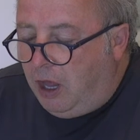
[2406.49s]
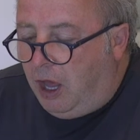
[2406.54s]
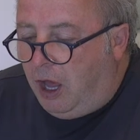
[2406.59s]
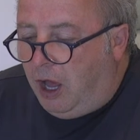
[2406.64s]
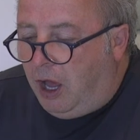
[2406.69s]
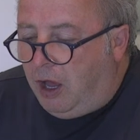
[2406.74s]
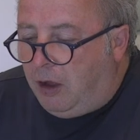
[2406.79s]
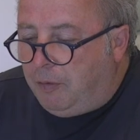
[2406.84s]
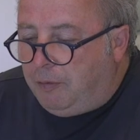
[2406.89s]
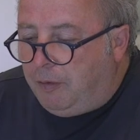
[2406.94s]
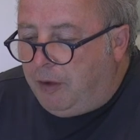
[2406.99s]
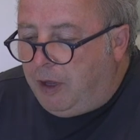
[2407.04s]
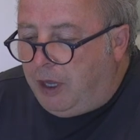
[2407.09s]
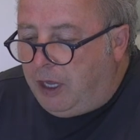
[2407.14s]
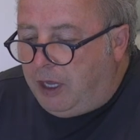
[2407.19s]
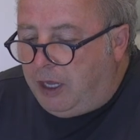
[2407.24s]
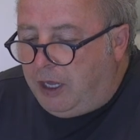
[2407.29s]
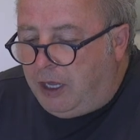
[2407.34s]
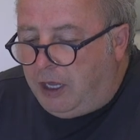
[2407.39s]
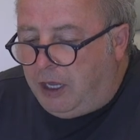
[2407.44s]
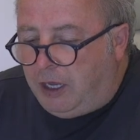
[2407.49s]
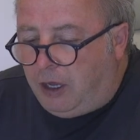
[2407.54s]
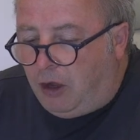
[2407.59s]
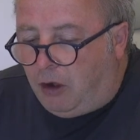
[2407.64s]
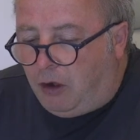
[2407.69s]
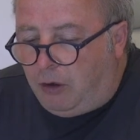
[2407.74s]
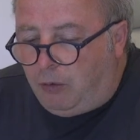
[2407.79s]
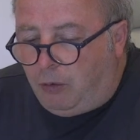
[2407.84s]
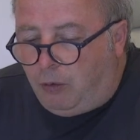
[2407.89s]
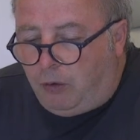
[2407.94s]

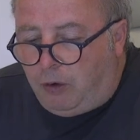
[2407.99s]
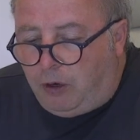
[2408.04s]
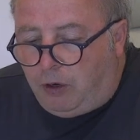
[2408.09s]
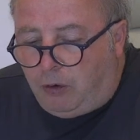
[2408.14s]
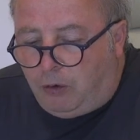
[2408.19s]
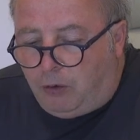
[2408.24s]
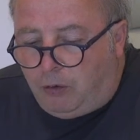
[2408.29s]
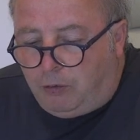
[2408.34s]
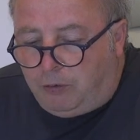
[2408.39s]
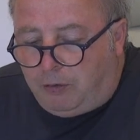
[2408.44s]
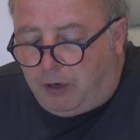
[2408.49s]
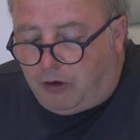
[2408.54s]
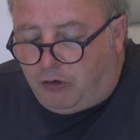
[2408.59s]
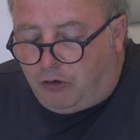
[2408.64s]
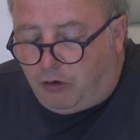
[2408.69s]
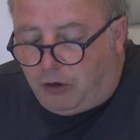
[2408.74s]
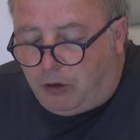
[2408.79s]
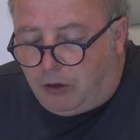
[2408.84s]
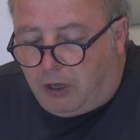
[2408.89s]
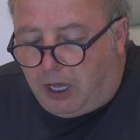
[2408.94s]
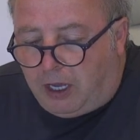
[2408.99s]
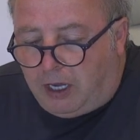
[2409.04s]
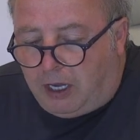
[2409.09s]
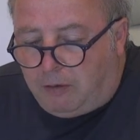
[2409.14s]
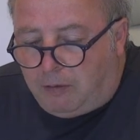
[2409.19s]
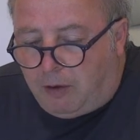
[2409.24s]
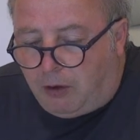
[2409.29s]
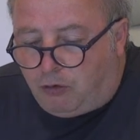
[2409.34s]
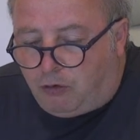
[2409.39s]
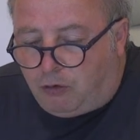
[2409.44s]
I will make sure you get an
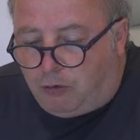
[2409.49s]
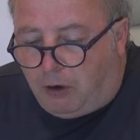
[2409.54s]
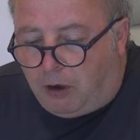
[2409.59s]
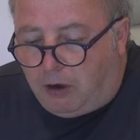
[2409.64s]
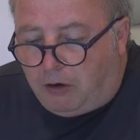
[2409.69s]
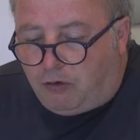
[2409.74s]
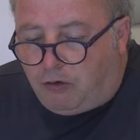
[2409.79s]
email tomorrow.